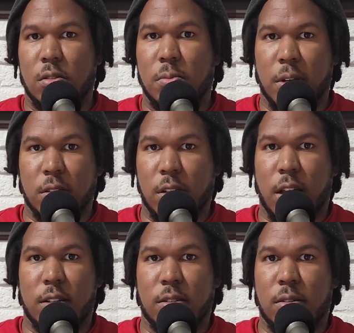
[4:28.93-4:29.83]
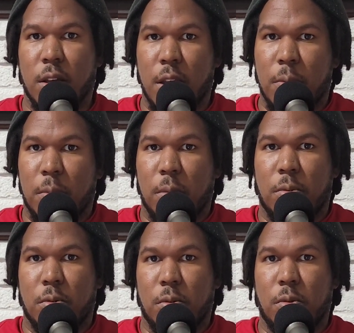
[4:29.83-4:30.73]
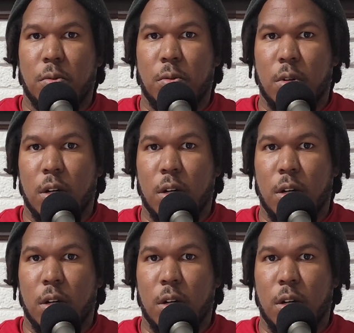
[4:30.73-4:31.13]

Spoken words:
Do you specialize in people who